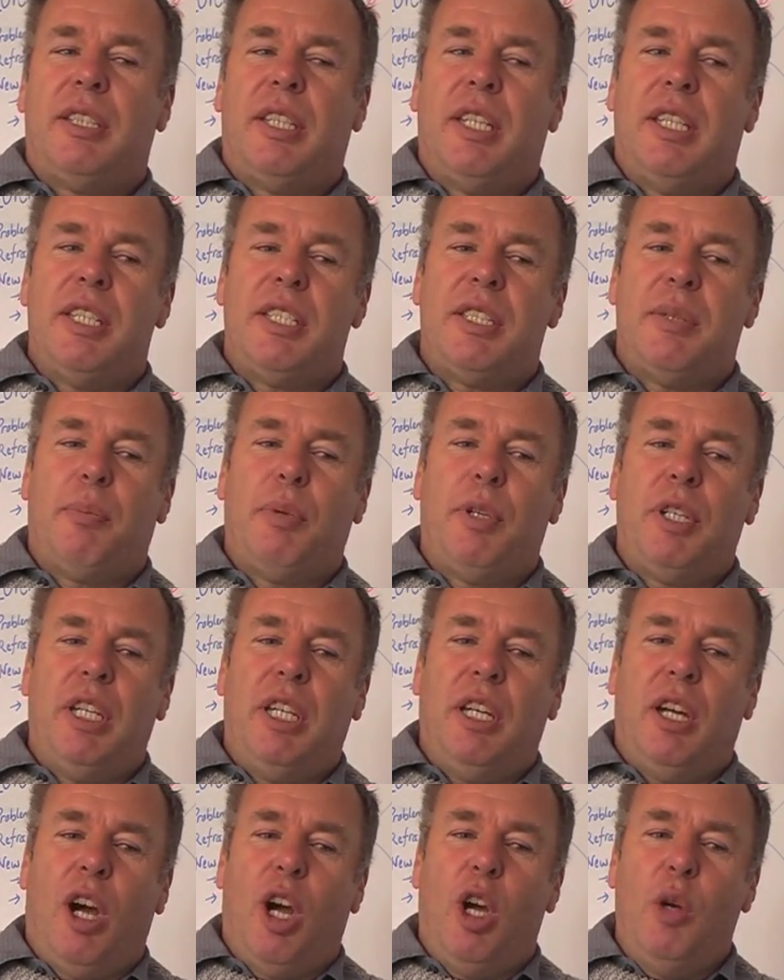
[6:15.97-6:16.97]
it's a
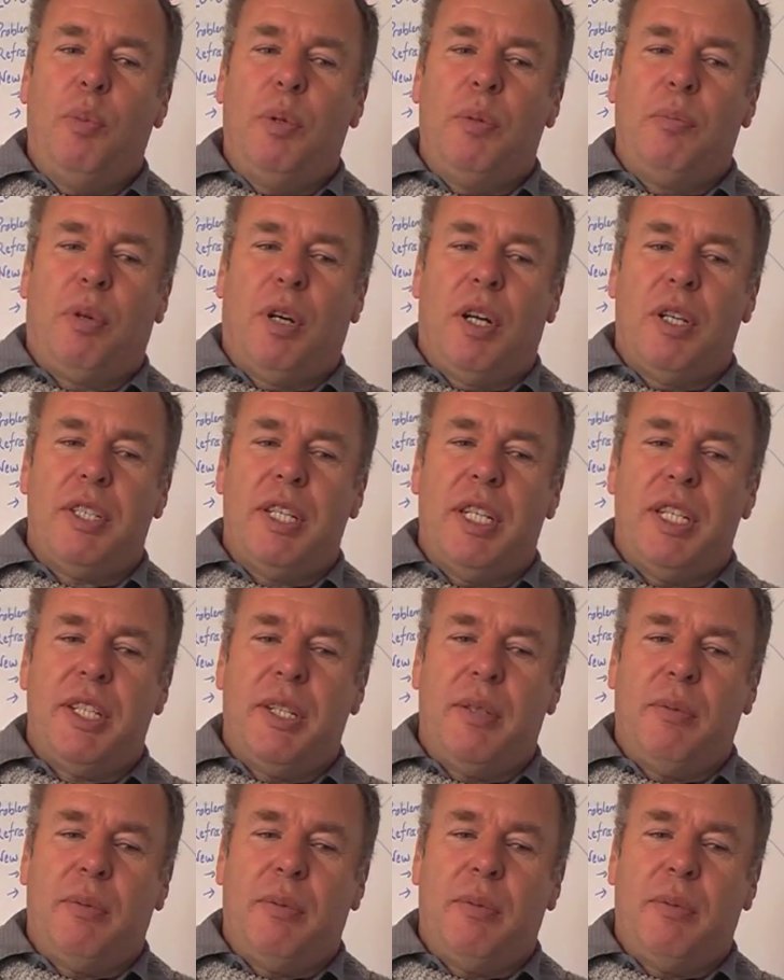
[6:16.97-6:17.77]
pretty open process,